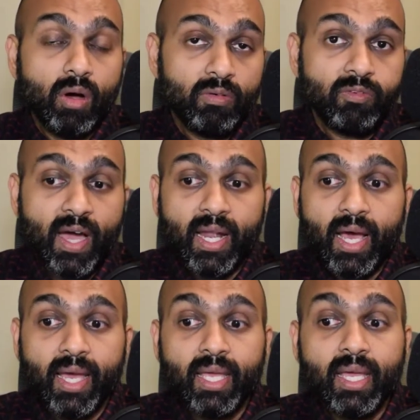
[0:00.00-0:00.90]
of
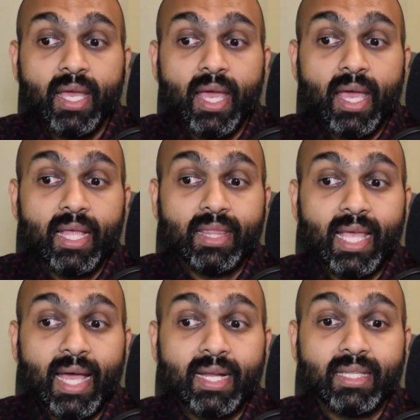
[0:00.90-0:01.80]
FireEye
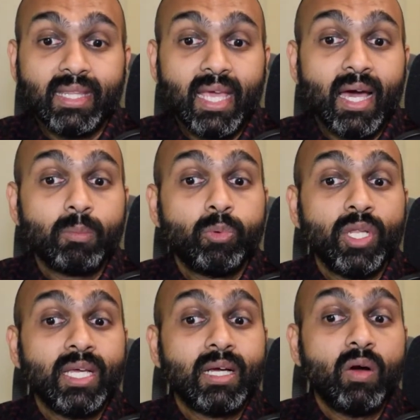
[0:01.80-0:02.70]
that they are
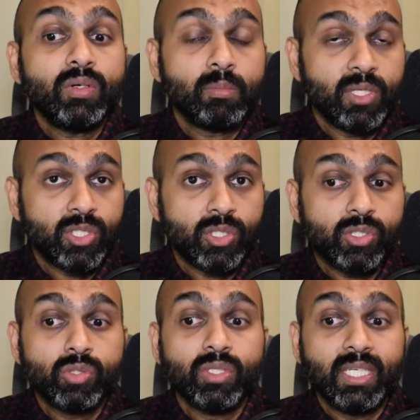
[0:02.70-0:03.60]
putting
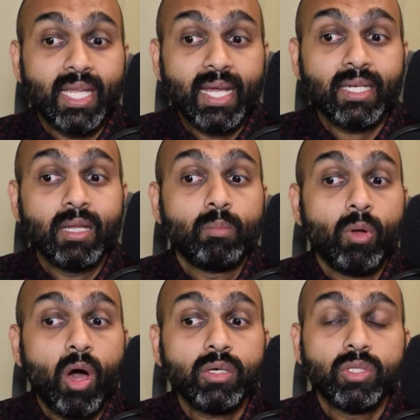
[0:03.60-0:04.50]
countermeasures to detect and
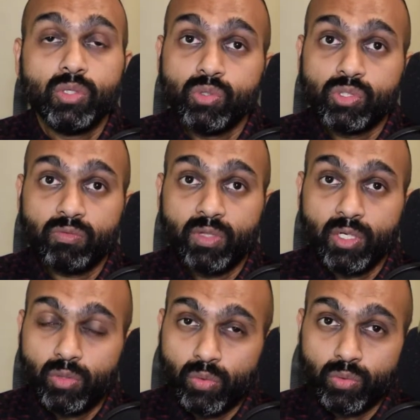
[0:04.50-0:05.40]
block the use of their
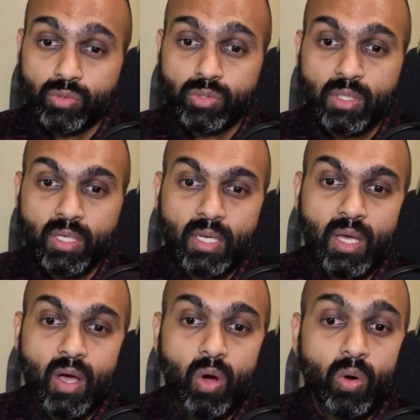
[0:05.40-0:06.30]
tools.
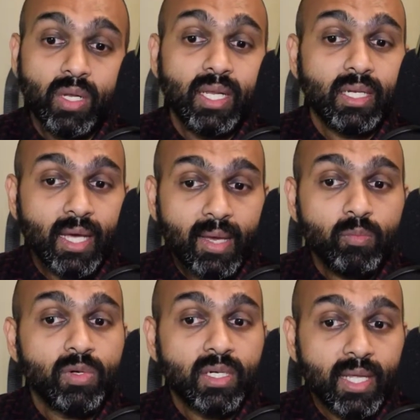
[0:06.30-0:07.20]
Only time
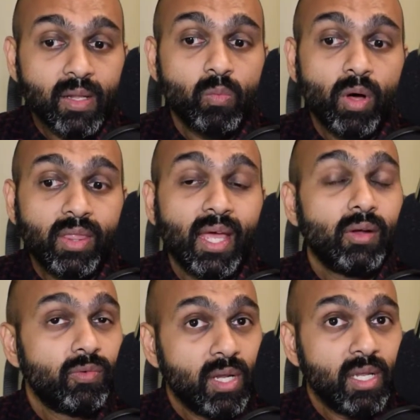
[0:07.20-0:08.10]
will tell what
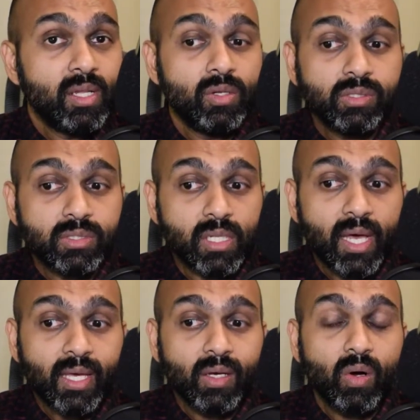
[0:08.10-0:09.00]
that really looks
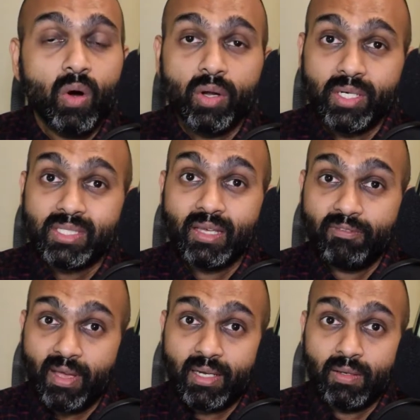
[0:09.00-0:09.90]
like or its
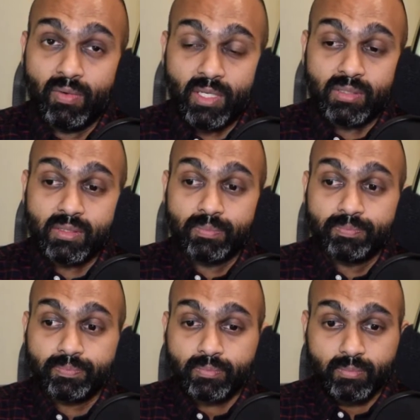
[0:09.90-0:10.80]
effectiveness.
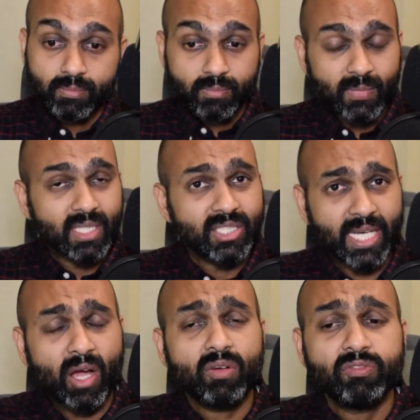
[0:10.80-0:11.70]

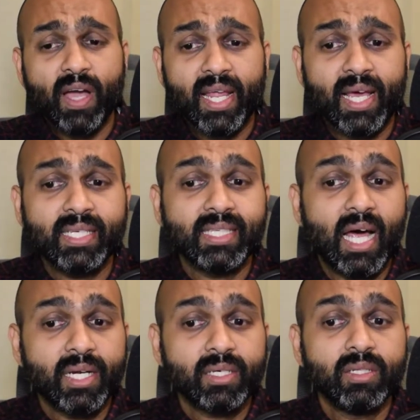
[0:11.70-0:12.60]
Check out FireEye's
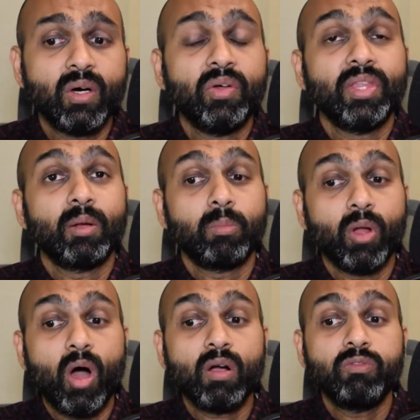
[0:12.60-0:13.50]
article on their
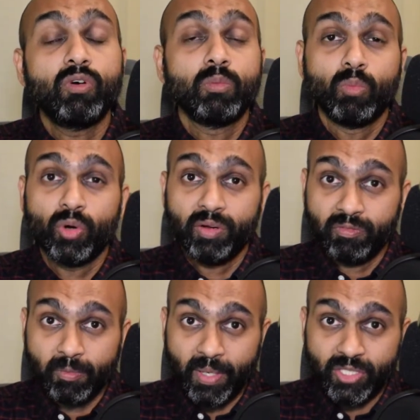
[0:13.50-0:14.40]
blog for more
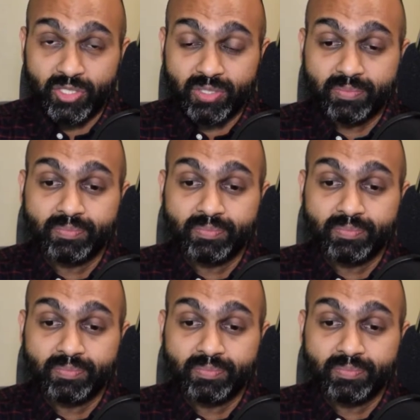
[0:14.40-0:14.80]
information.